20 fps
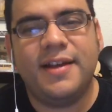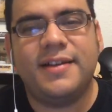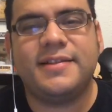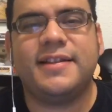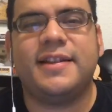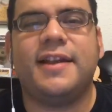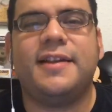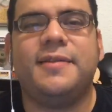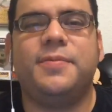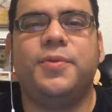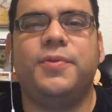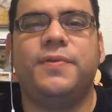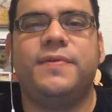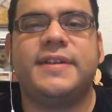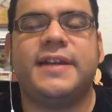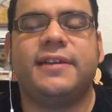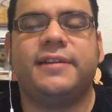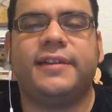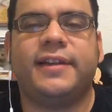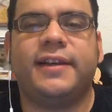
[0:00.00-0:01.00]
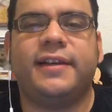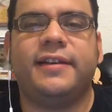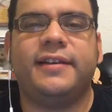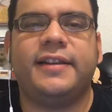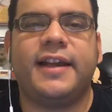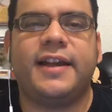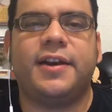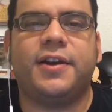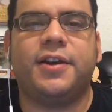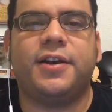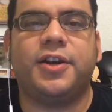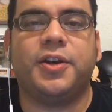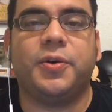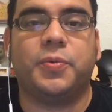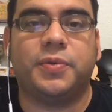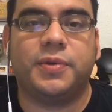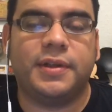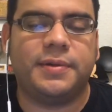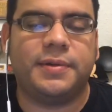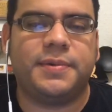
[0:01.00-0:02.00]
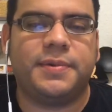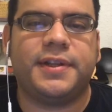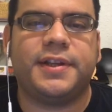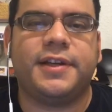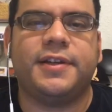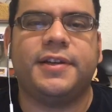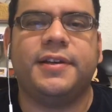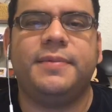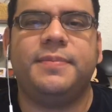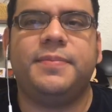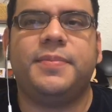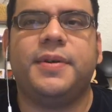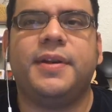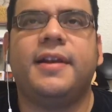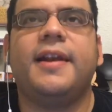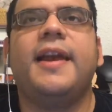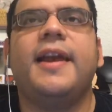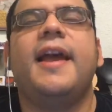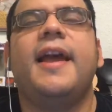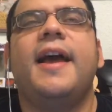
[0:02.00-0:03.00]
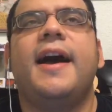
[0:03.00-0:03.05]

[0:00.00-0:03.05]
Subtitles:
There's a lot of movies out there that are really, really good, but